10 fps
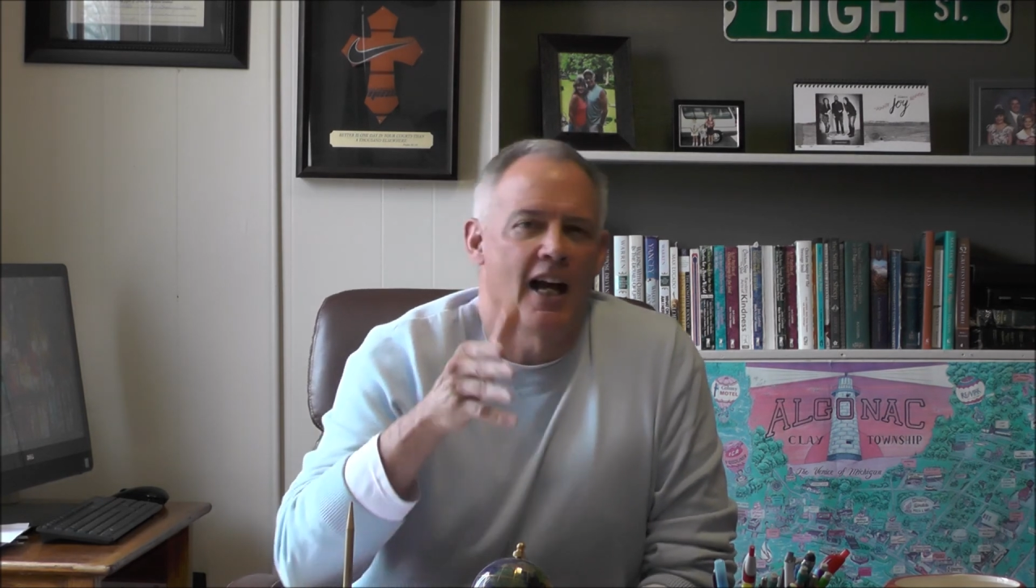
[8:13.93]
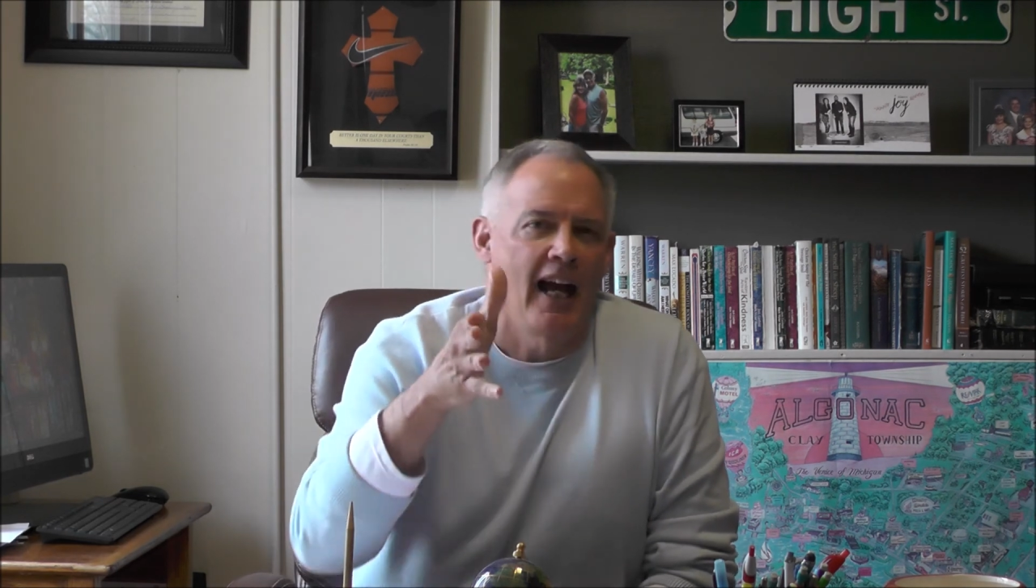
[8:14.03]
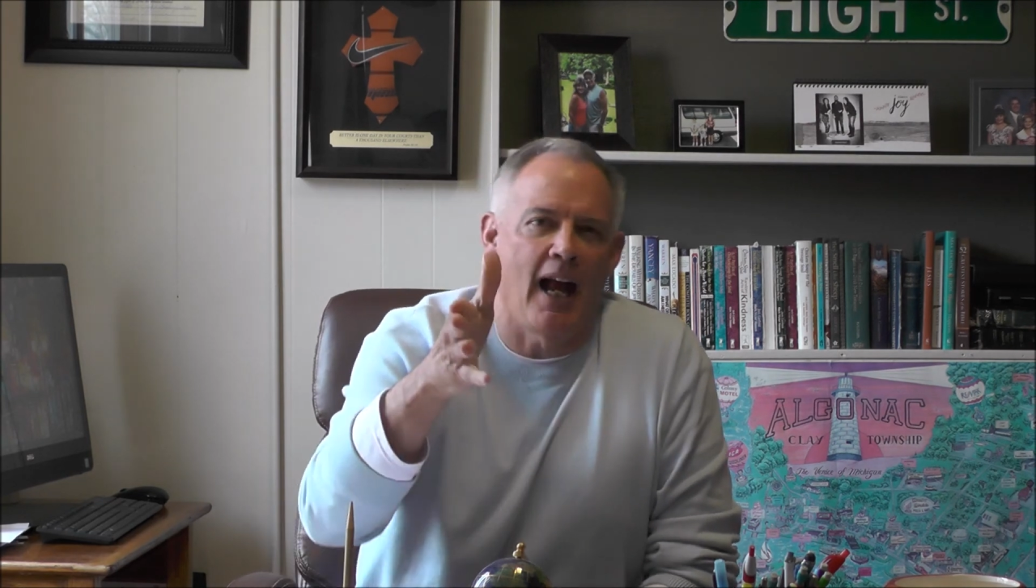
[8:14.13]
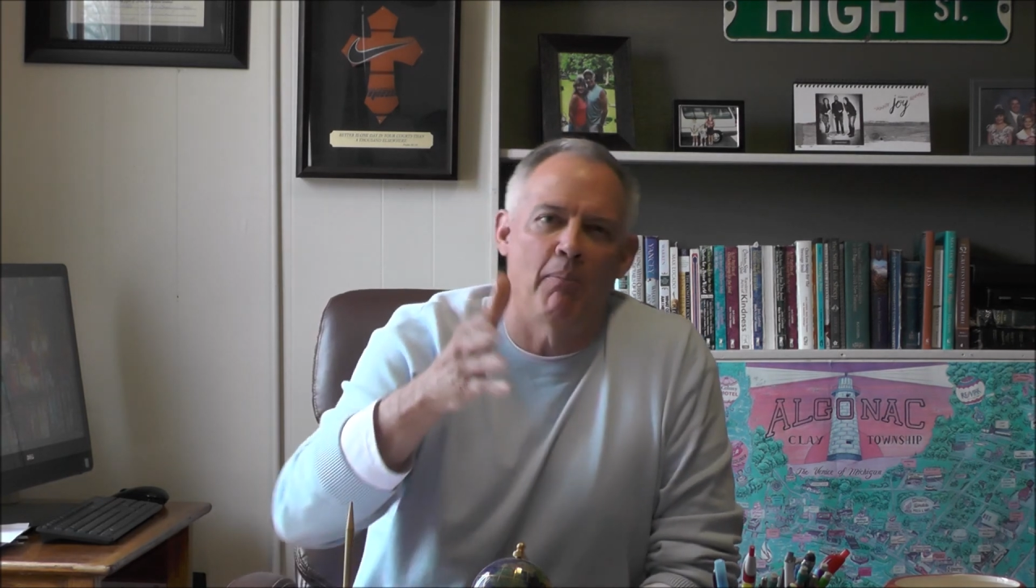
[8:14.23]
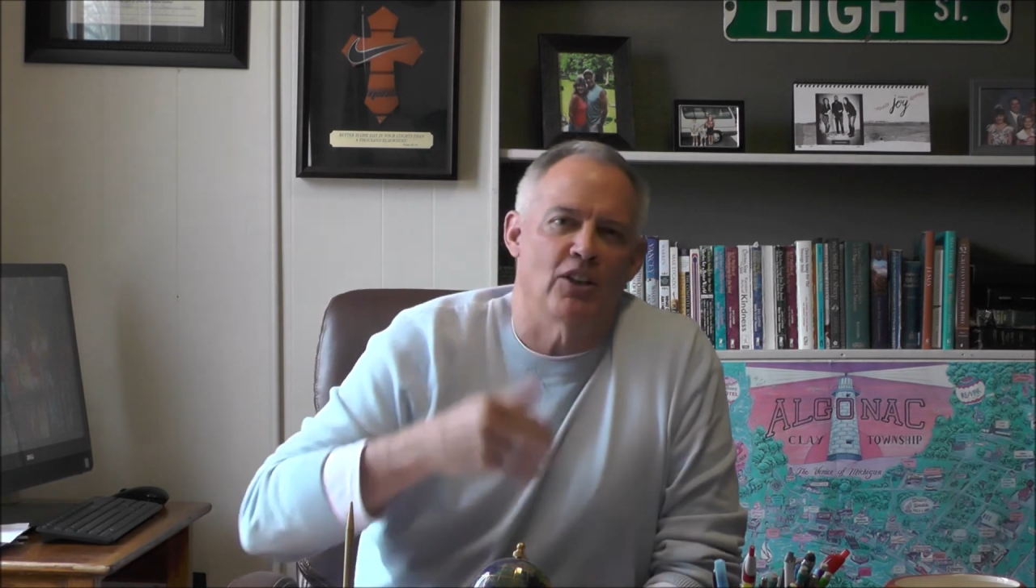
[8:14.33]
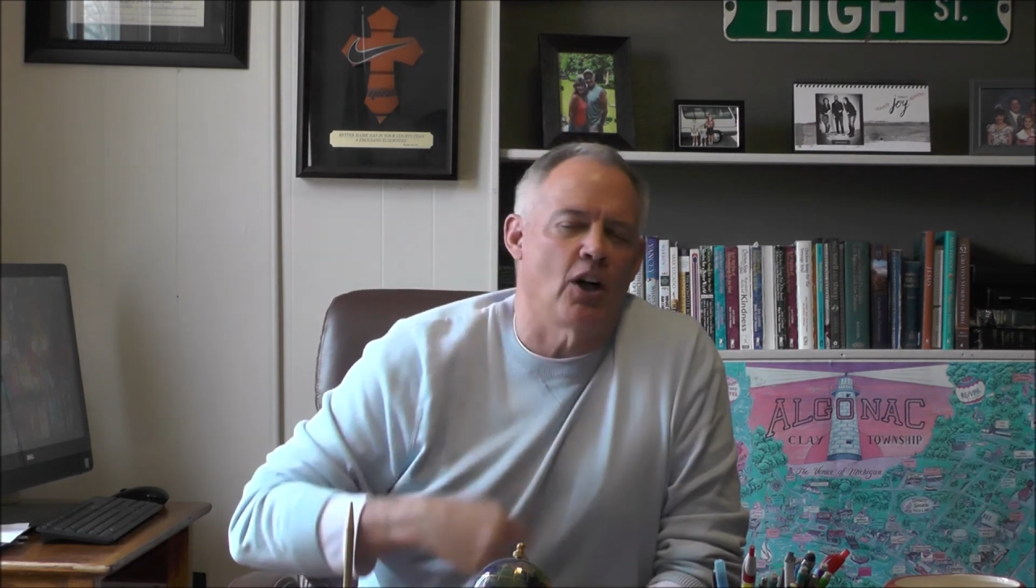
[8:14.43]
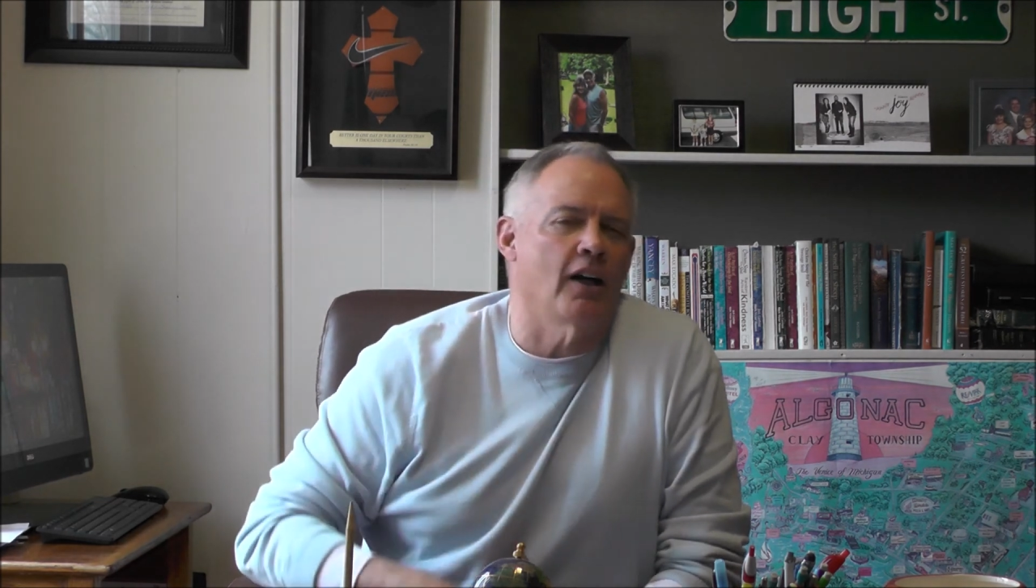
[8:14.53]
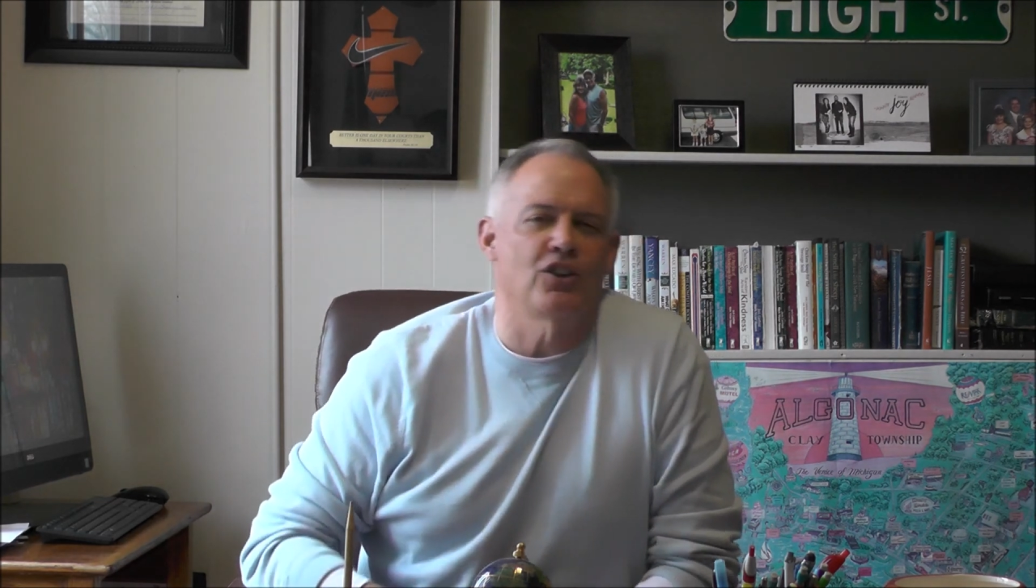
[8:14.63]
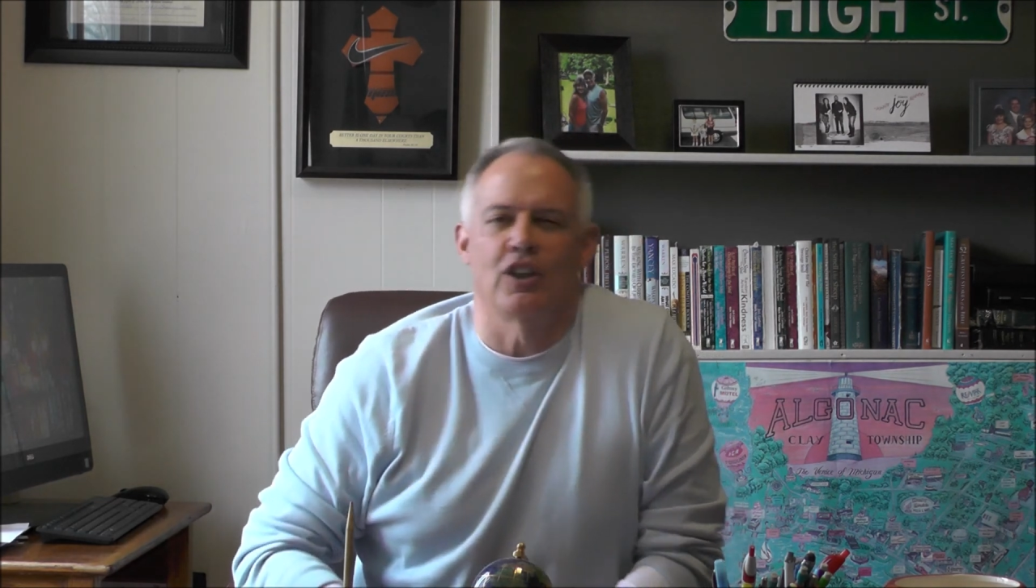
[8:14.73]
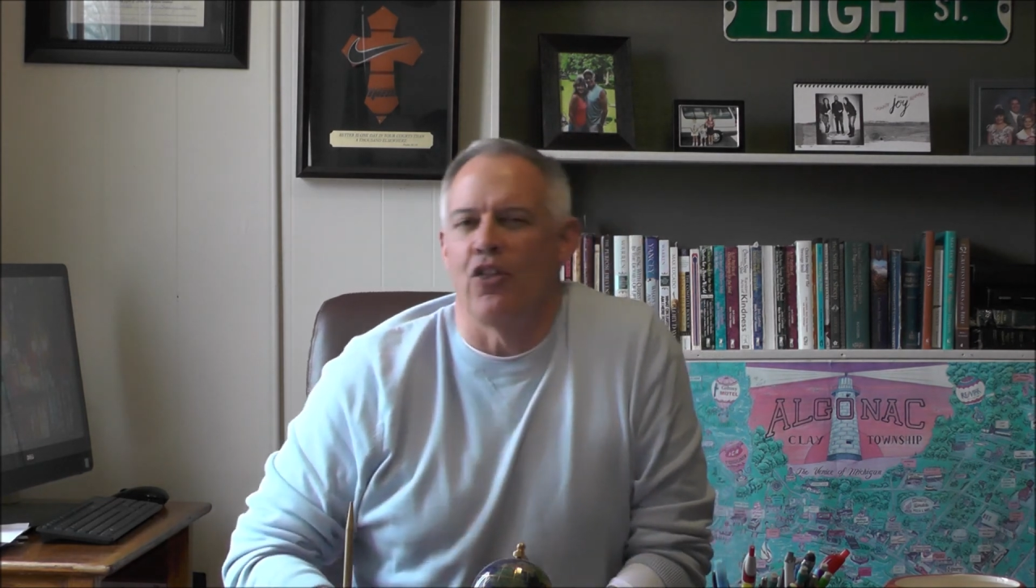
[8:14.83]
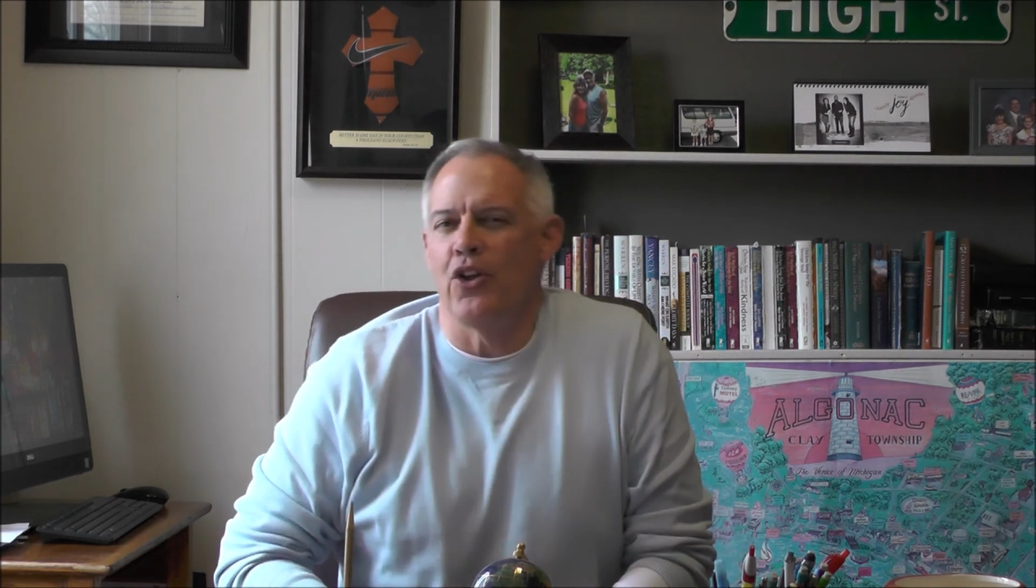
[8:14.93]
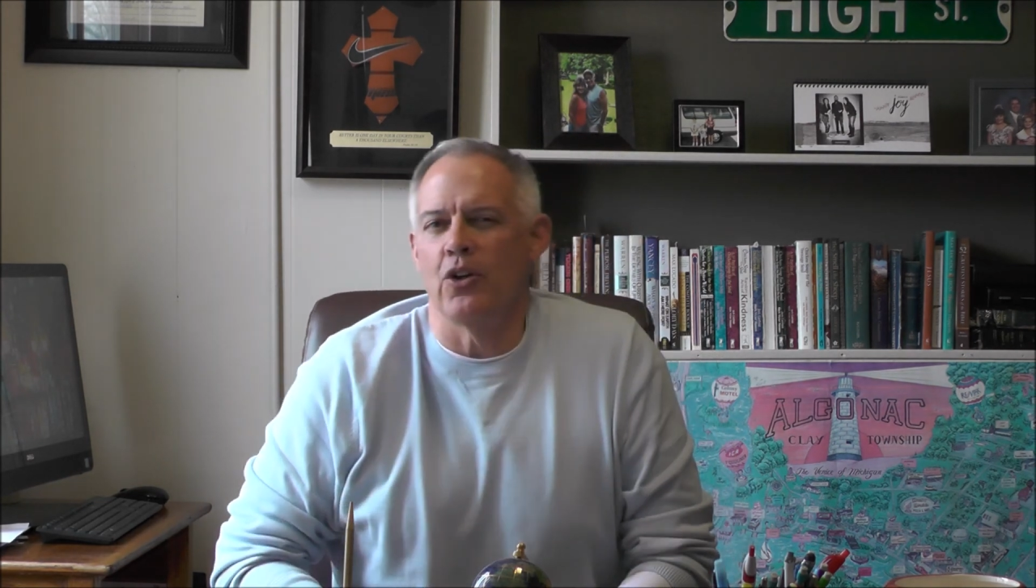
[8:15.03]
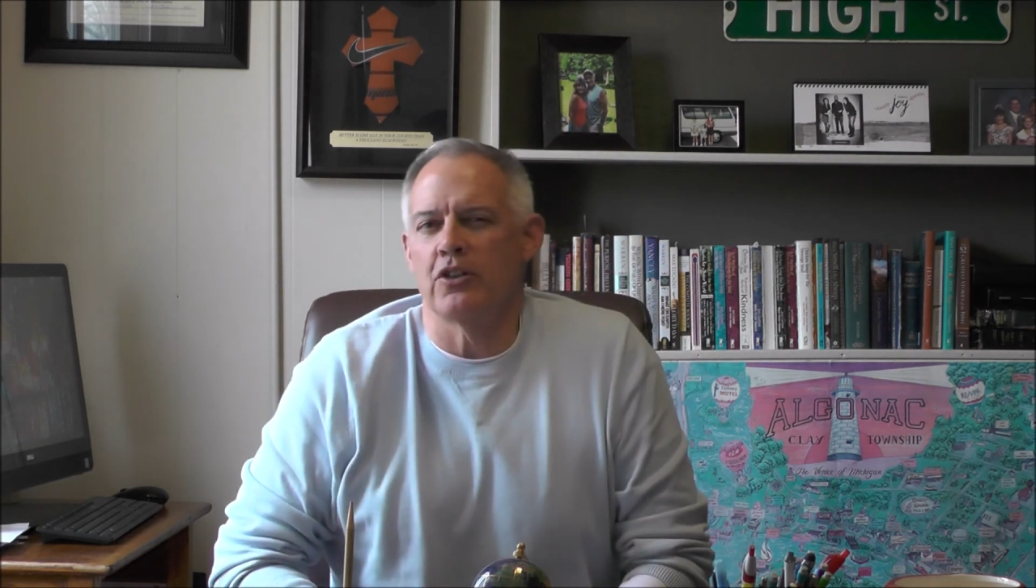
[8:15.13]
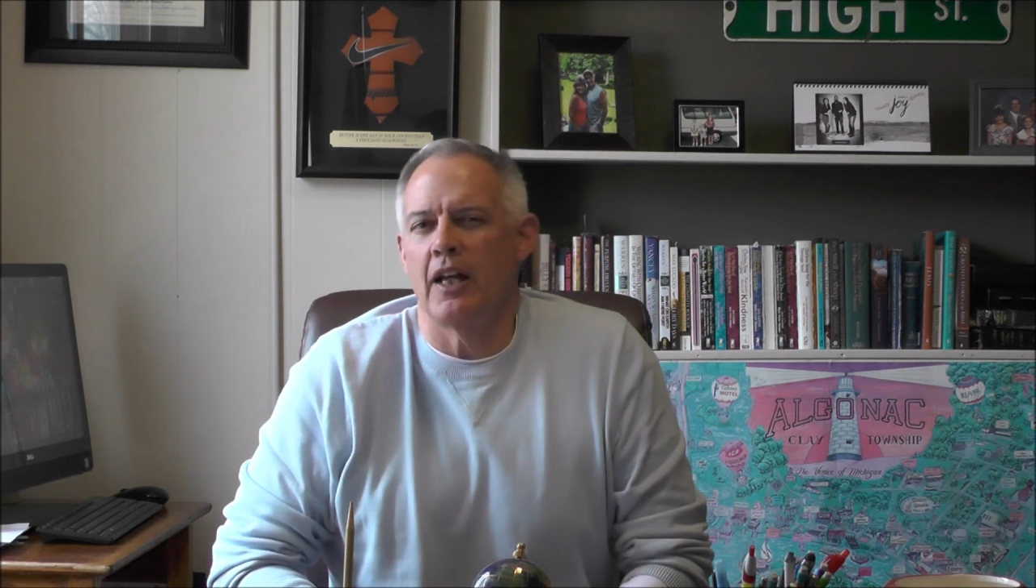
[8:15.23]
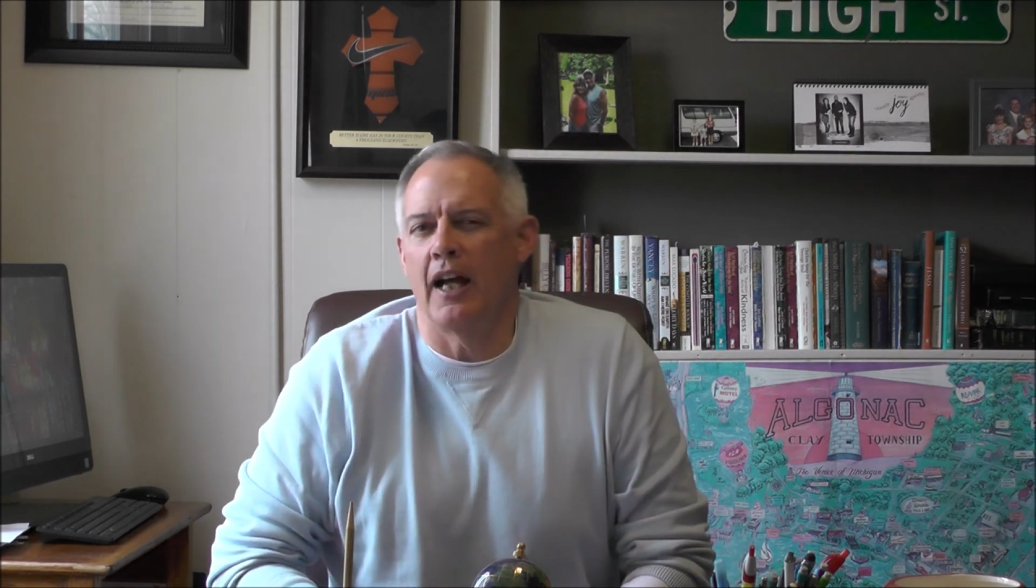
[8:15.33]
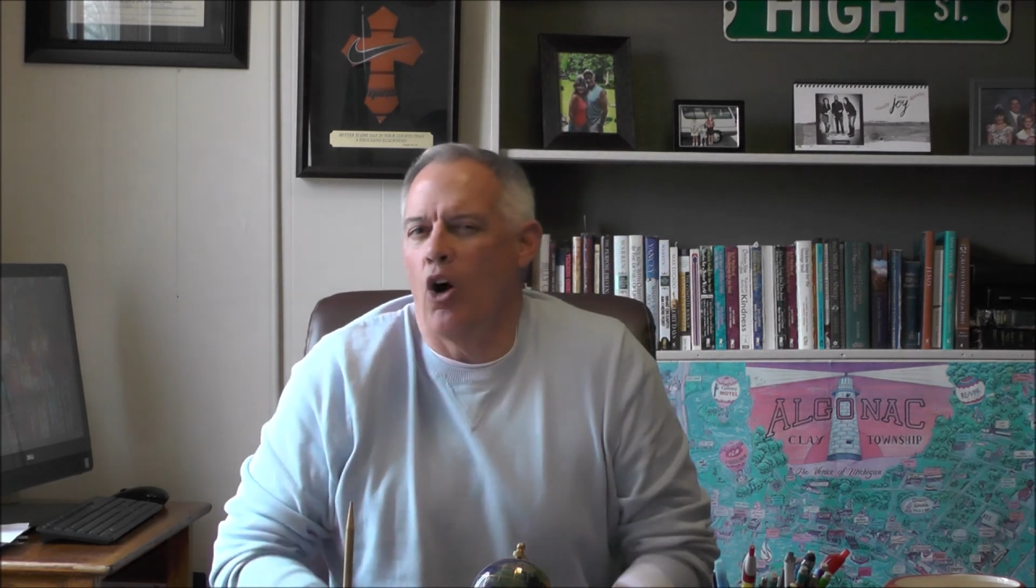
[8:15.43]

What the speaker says: Hey, I'll be talking to you Thursday.